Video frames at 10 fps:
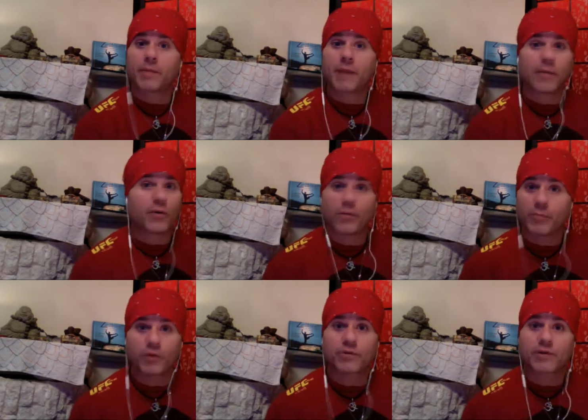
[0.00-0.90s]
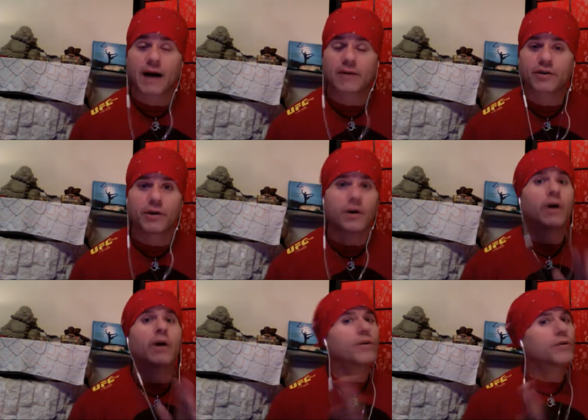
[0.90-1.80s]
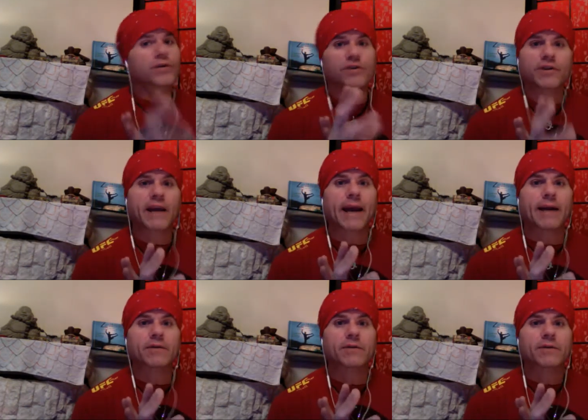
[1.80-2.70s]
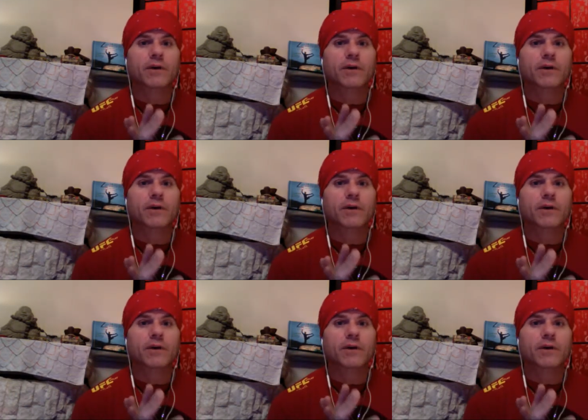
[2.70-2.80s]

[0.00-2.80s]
about with Musashi, your stance